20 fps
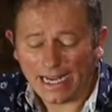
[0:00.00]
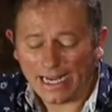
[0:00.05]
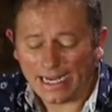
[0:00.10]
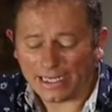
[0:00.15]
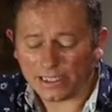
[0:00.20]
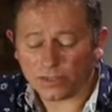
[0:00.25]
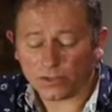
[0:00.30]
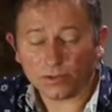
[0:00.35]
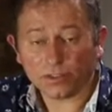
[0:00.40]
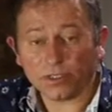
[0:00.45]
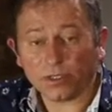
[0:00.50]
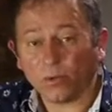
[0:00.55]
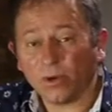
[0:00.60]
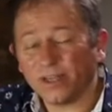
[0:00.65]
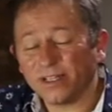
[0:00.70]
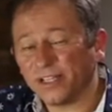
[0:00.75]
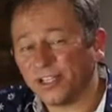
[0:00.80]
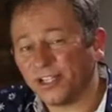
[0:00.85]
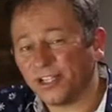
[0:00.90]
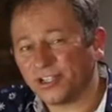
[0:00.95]
It's also a
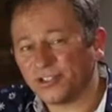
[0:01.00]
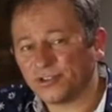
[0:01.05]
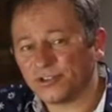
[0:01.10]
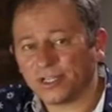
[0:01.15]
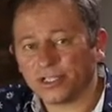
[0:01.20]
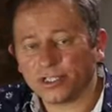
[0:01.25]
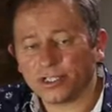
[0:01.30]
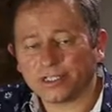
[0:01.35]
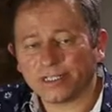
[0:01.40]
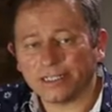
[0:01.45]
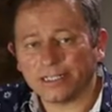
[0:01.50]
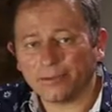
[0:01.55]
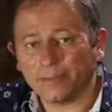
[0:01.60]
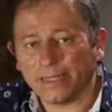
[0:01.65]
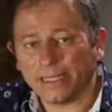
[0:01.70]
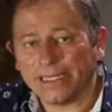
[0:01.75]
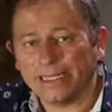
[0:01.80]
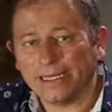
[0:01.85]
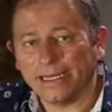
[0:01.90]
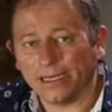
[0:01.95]
wine that you can drink just a little
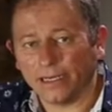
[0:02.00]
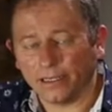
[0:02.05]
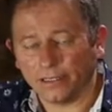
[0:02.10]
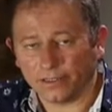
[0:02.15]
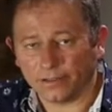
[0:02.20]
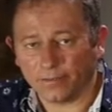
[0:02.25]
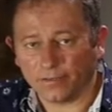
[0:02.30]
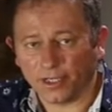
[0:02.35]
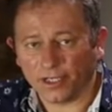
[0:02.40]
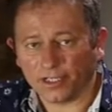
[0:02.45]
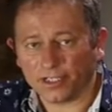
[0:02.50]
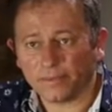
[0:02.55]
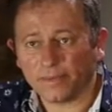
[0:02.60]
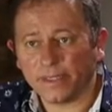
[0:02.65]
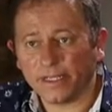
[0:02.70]
bit younger than most.